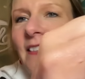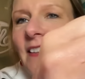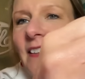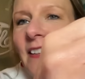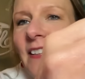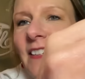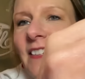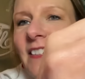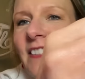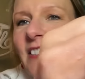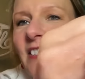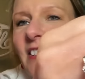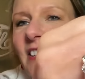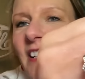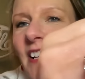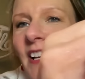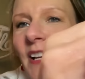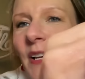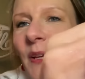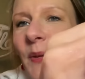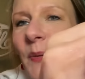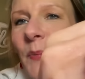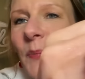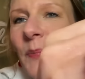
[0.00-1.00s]
the
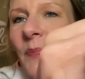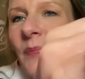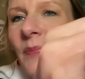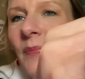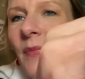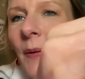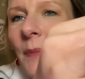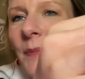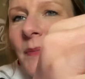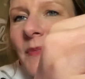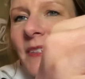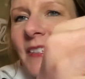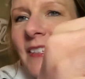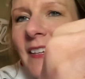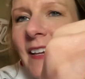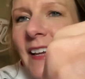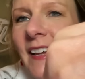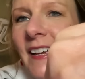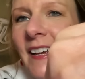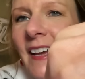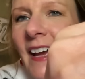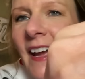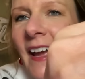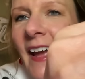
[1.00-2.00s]
gym. I'm just
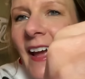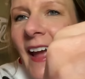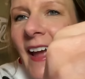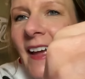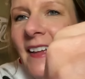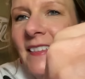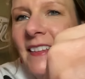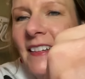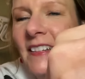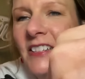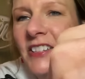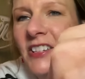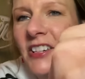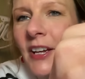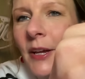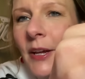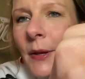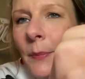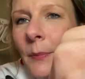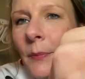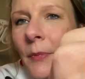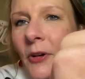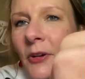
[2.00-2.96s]
kidding. I hate the gym.